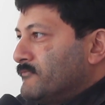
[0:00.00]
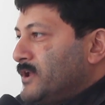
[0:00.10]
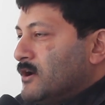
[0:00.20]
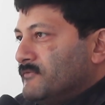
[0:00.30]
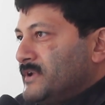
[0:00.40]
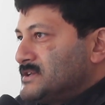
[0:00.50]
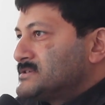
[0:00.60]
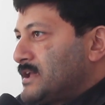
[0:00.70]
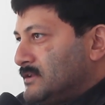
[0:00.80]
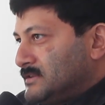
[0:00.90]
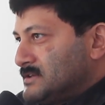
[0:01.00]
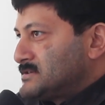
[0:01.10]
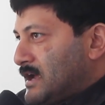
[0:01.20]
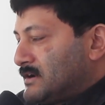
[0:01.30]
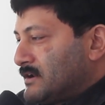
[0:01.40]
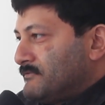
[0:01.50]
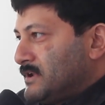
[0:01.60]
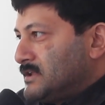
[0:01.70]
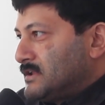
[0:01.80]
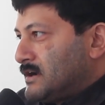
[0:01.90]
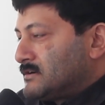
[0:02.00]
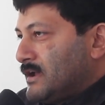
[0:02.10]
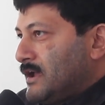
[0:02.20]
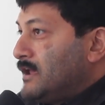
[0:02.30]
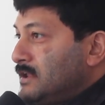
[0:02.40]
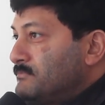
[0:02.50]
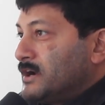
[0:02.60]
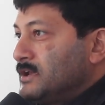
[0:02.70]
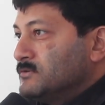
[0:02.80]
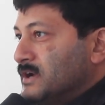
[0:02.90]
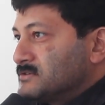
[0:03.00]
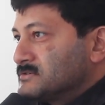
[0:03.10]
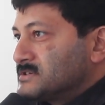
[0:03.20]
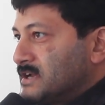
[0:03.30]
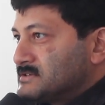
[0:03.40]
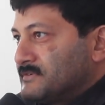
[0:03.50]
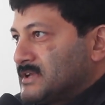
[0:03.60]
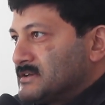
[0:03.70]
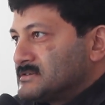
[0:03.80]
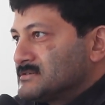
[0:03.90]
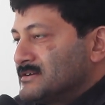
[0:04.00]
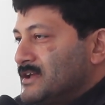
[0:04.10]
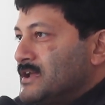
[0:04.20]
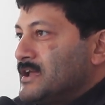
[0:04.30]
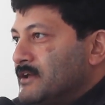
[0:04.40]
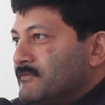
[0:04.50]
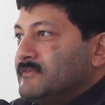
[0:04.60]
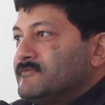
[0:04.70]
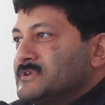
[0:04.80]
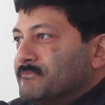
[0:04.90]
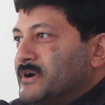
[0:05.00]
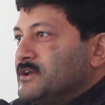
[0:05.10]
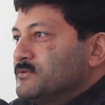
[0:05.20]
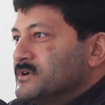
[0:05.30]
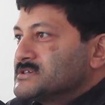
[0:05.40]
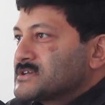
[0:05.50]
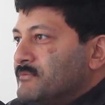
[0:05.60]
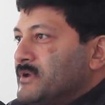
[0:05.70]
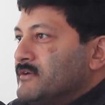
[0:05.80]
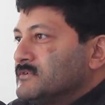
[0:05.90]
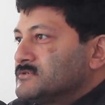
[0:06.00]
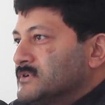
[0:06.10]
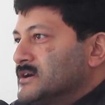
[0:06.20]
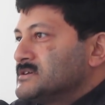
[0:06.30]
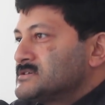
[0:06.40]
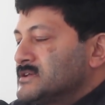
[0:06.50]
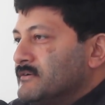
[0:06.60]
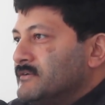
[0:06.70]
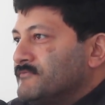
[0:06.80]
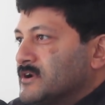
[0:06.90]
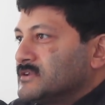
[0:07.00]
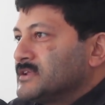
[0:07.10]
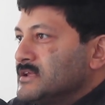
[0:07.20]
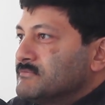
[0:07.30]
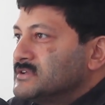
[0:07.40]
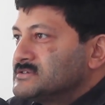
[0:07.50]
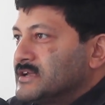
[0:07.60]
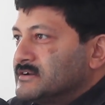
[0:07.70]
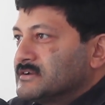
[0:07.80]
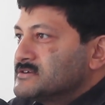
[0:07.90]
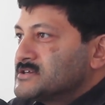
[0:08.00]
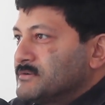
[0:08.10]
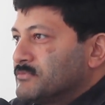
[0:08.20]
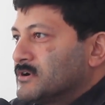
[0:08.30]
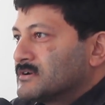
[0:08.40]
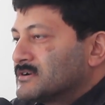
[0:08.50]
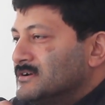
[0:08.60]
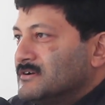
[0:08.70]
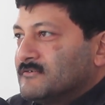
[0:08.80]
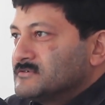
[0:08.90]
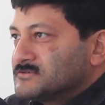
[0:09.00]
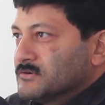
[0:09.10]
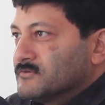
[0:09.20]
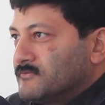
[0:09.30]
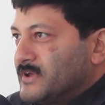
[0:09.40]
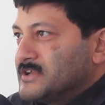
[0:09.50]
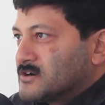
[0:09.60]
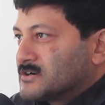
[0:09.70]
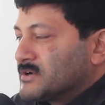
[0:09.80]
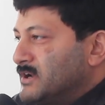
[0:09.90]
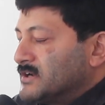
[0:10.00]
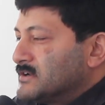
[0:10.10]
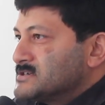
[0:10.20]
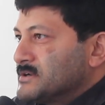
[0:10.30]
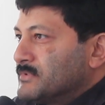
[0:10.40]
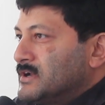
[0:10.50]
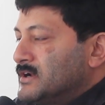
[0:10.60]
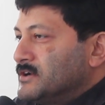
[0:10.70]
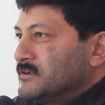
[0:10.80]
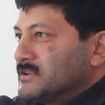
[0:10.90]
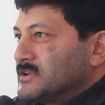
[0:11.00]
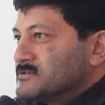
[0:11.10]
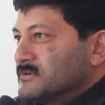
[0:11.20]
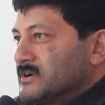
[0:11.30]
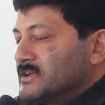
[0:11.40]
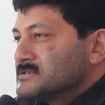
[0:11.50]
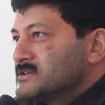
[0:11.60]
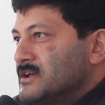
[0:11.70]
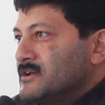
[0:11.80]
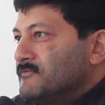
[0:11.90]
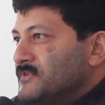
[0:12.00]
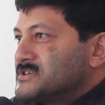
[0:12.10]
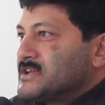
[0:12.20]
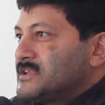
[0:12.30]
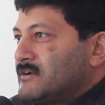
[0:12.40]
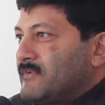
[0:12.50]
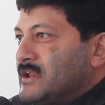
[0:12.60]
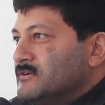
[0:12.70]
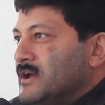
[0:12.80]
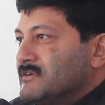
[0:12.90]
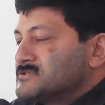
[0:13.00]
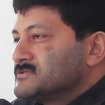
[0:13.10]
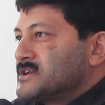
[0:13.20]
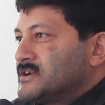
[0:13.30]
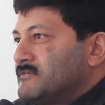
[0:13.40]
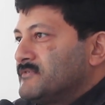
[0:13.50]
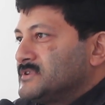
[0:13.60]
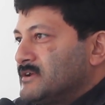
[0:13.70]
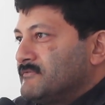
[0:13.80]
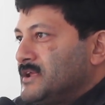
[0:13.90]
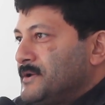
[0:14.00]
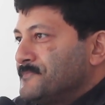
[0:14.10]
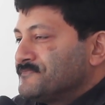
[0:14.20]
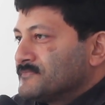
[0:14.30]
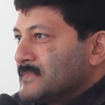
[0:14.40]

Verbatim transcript: we always say this at Reverie, that anybody who associates with us, even somebody who is coming to us even for a 3 months internship or so, very short-term internship during their student days, we say that when you have associated with Reverie,